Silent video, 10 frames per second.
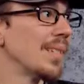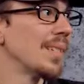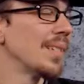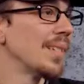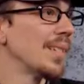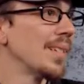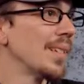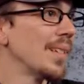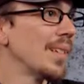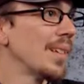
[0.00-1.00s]

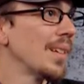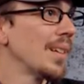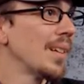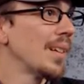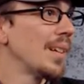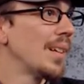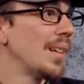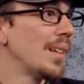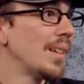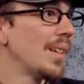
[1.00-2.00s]

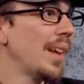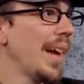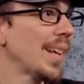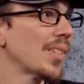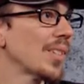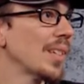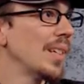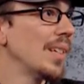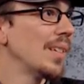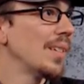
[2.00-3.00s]

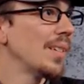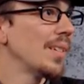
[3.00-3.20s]
(not speaking)